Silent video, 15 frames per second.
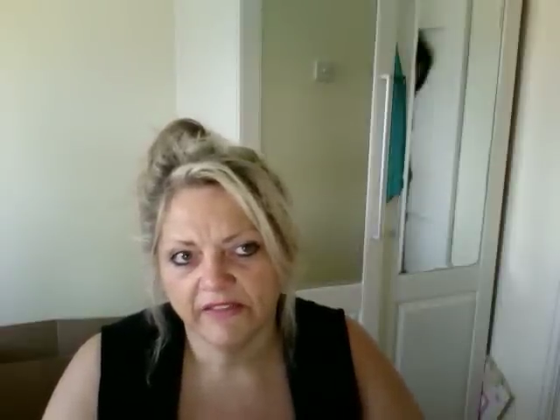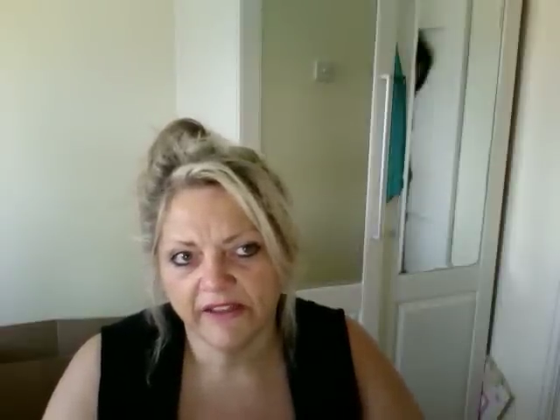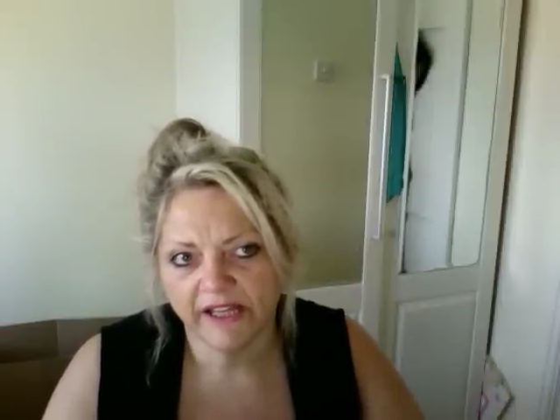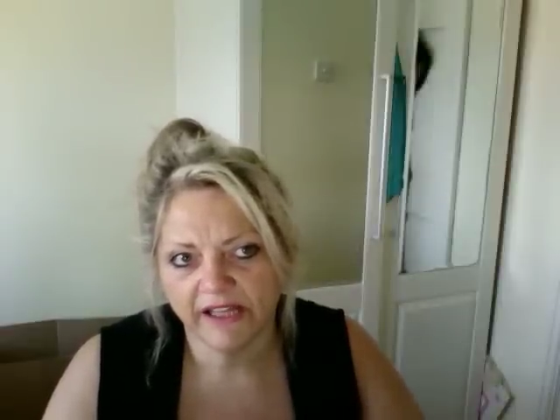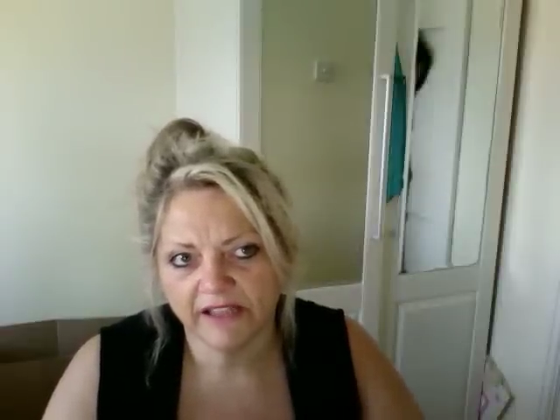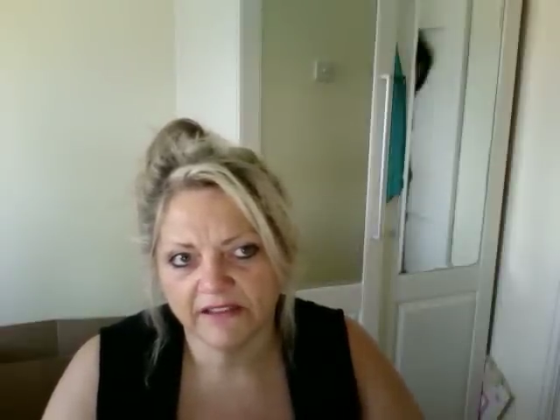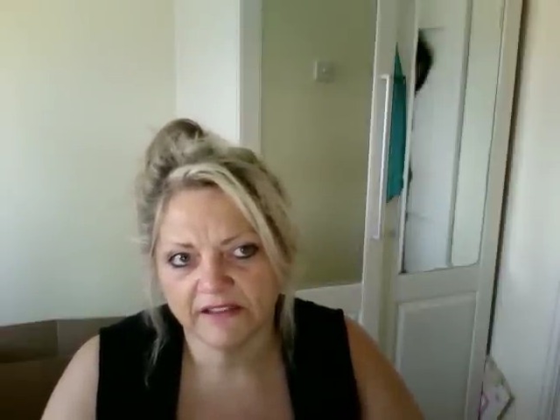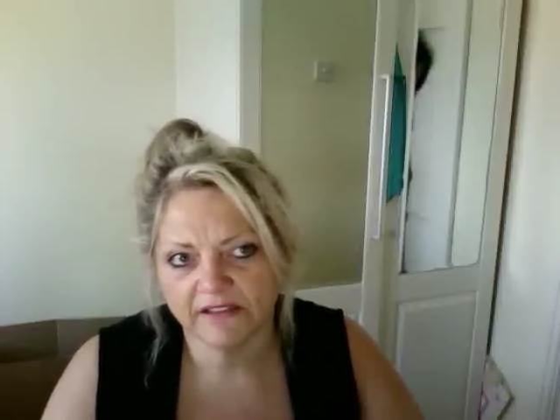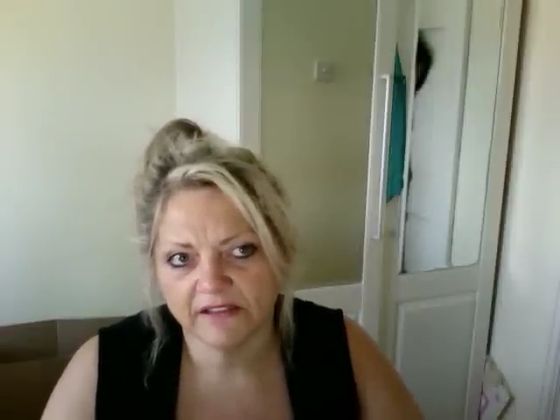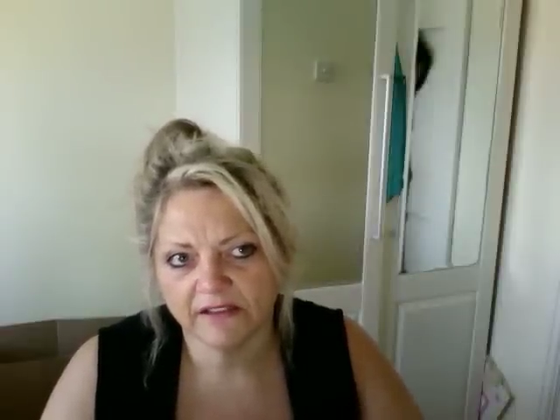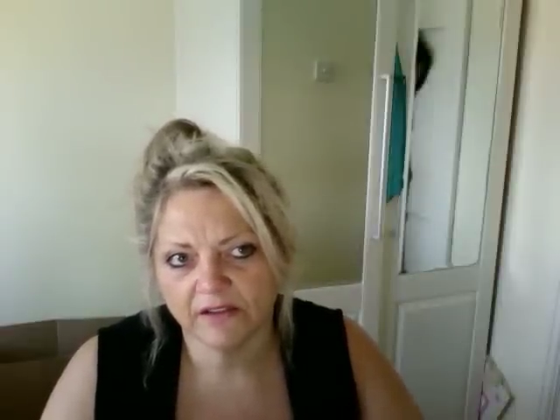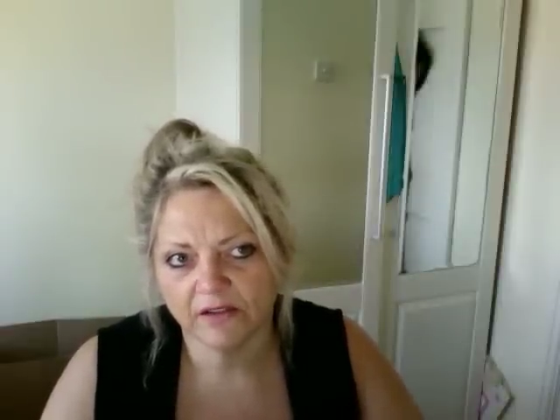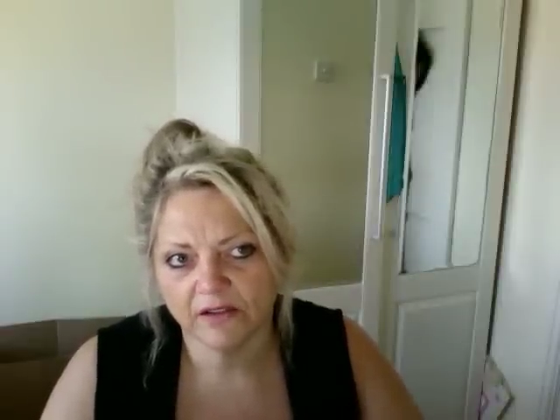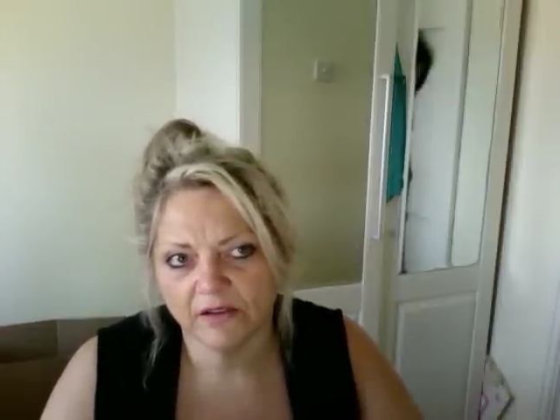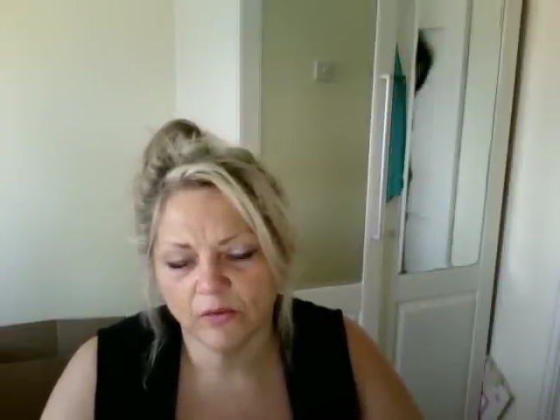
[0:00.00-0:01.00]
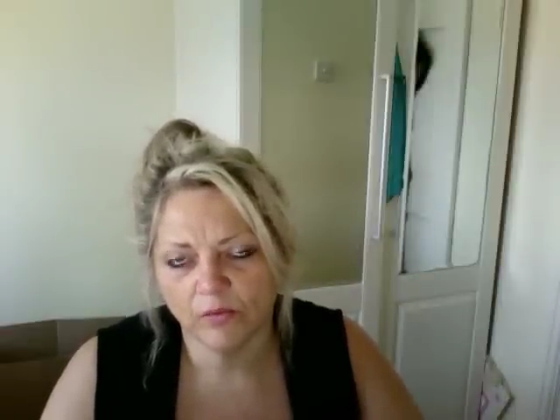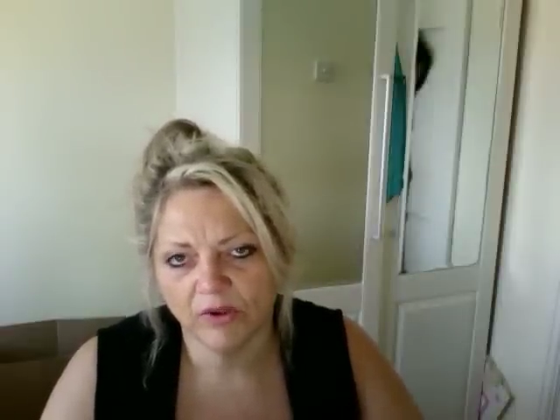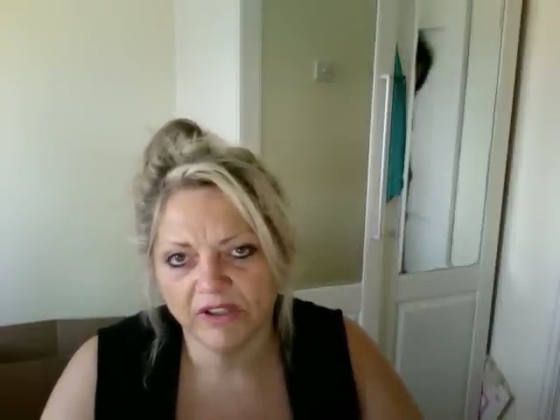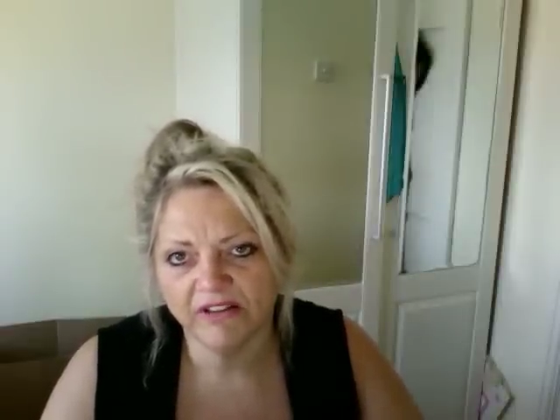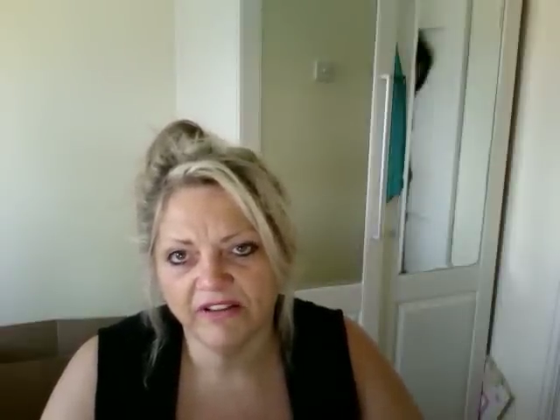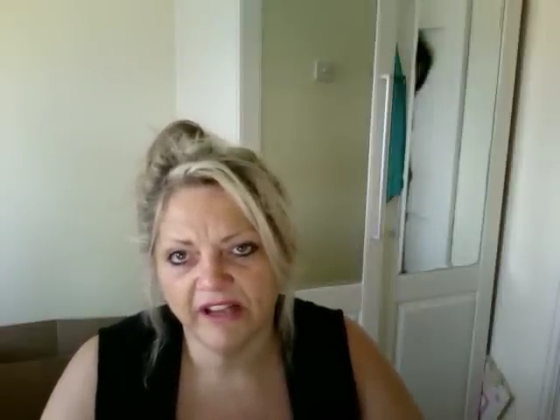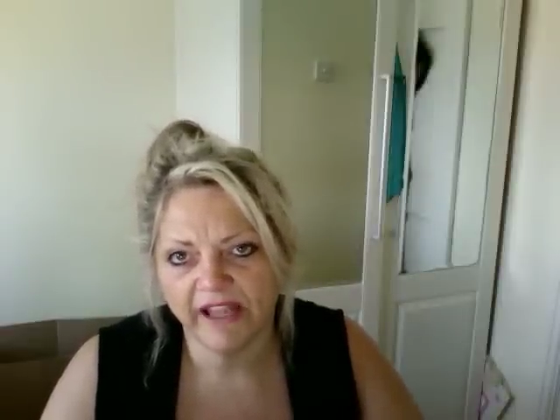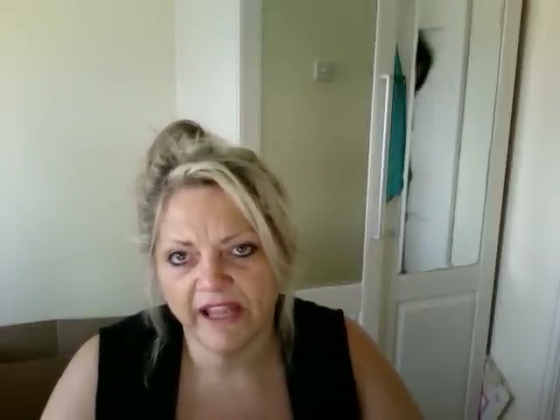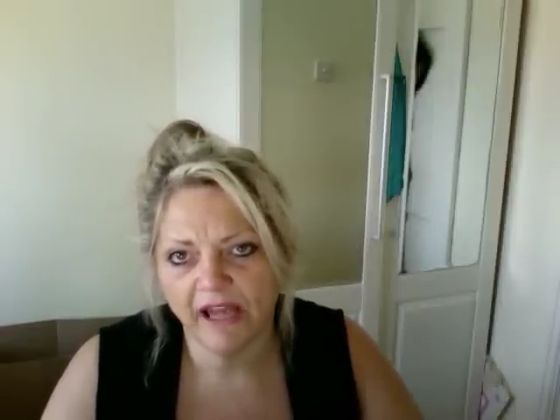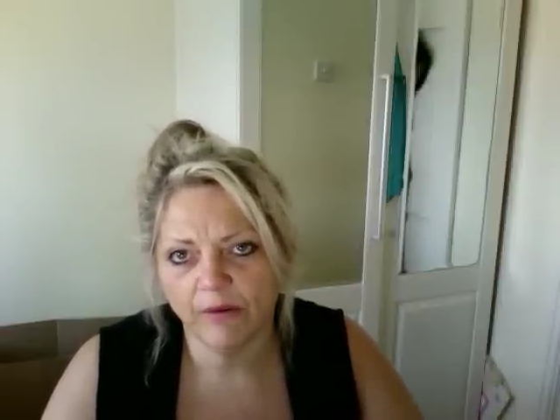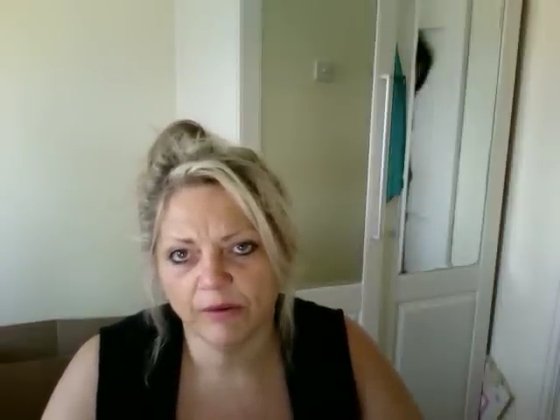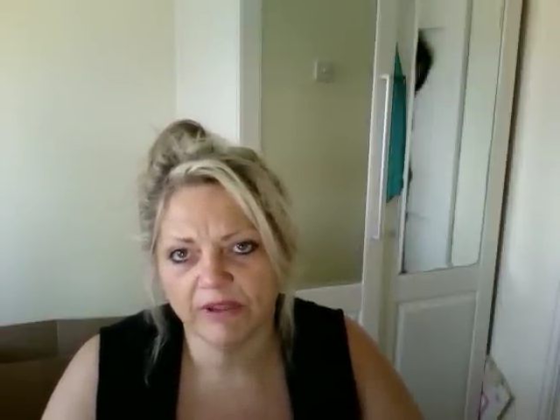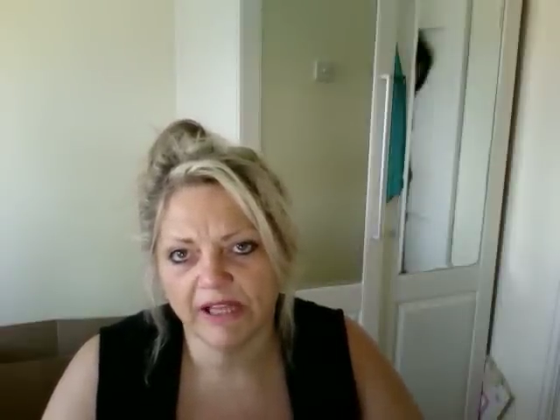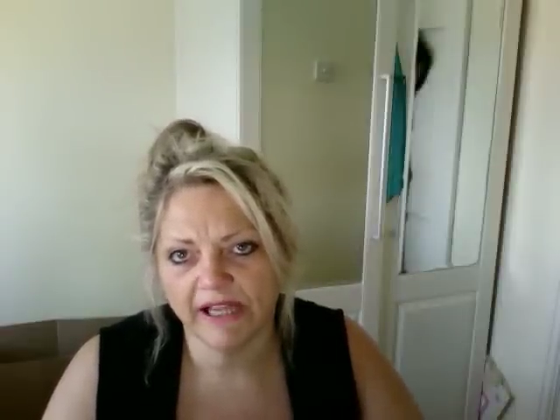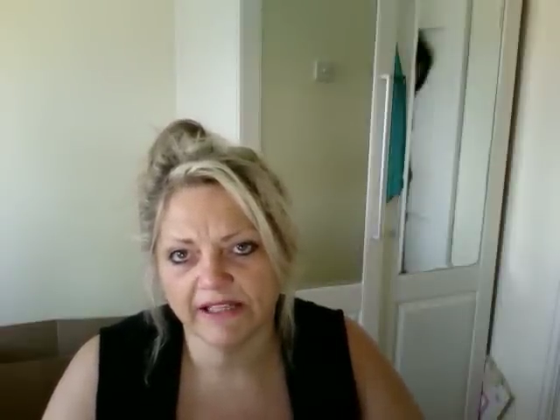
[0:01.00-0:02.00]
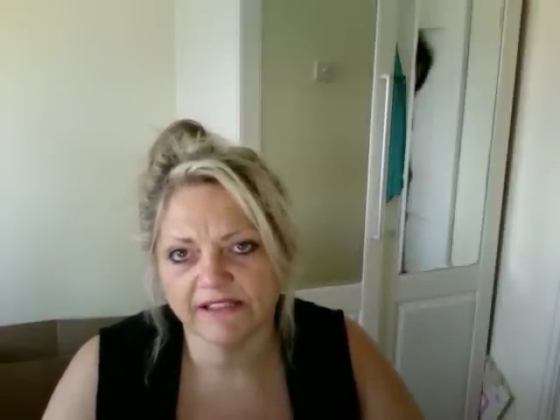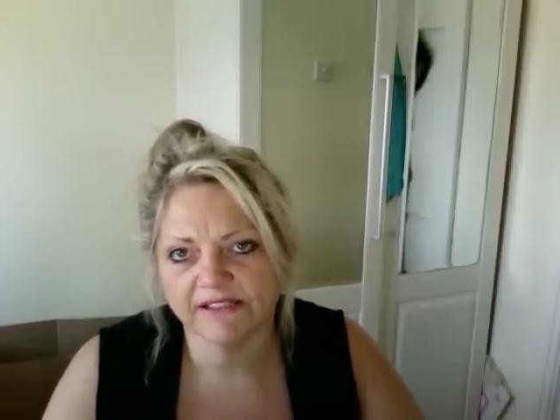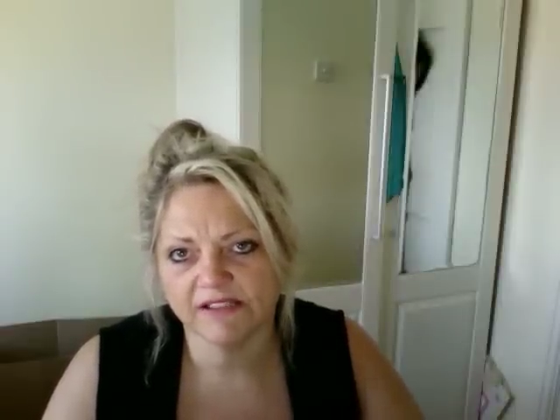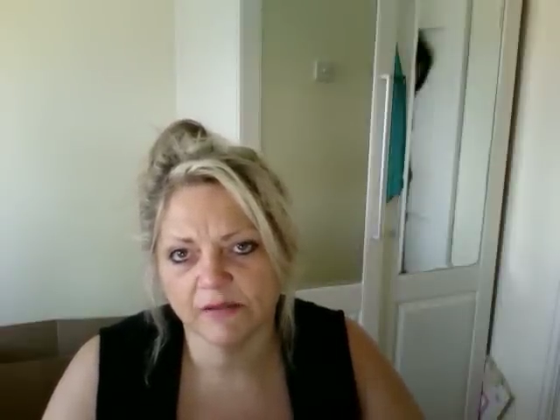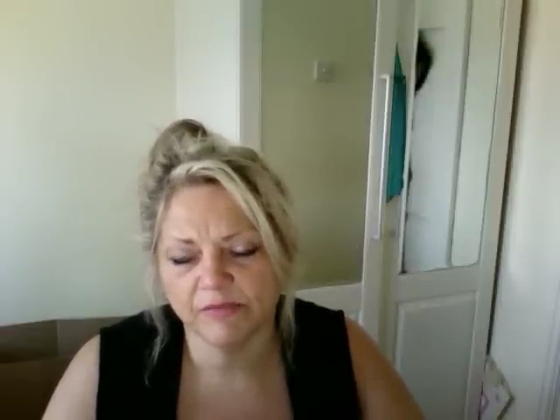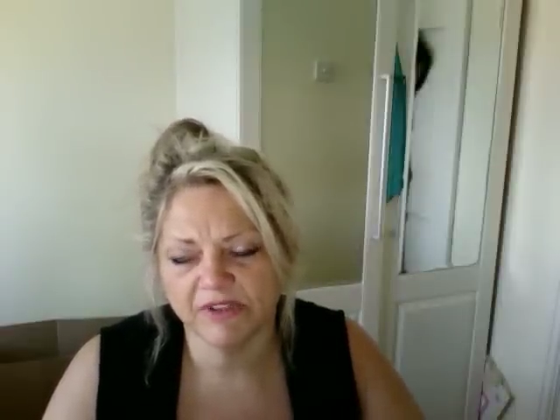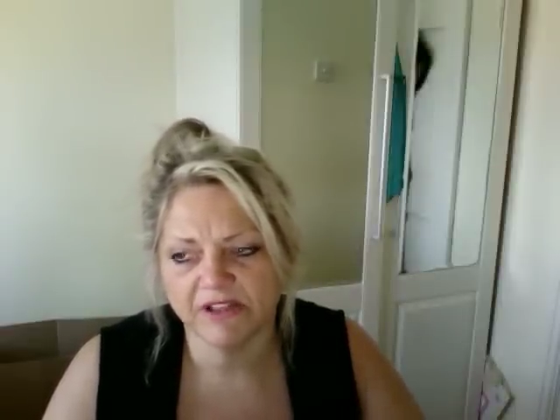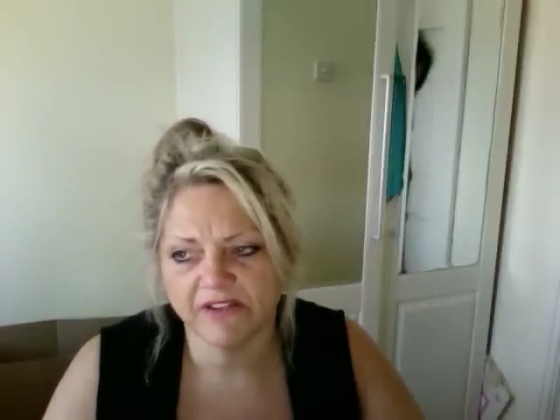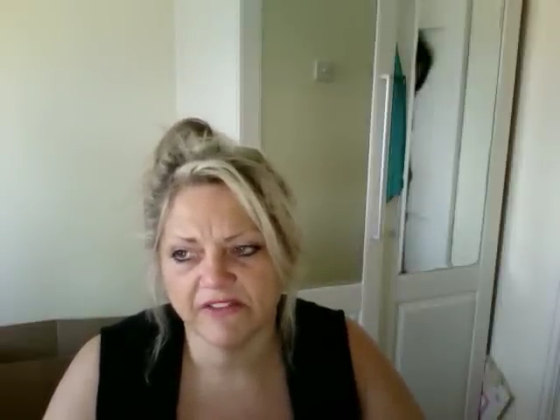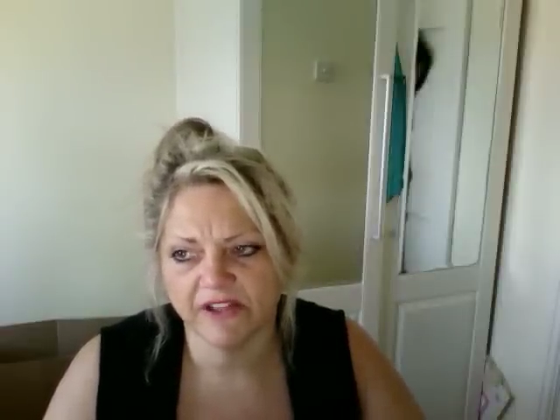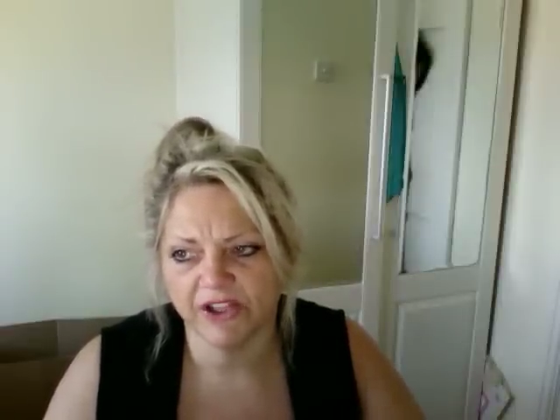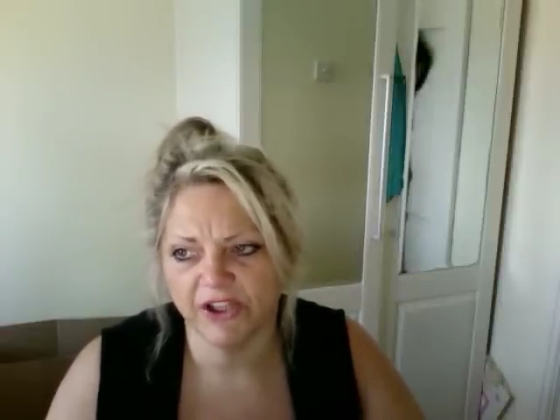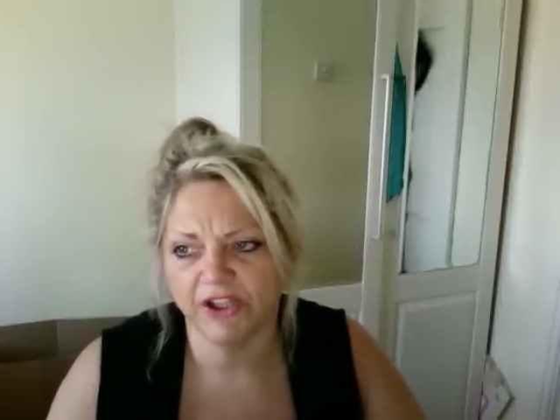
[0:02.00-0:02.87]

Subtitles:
That one day I would like somebody to think,